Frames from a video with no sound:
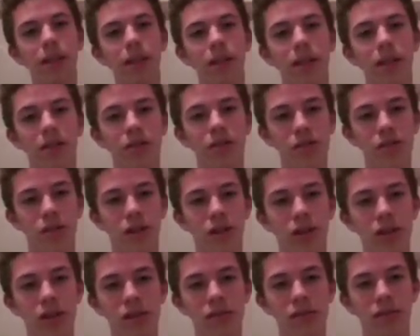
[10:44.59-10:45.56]
you know how
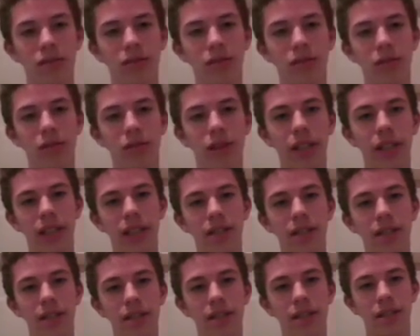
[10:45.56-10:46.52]
strong some flooring
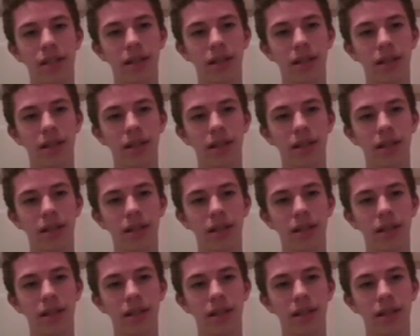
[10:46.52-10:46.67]
is.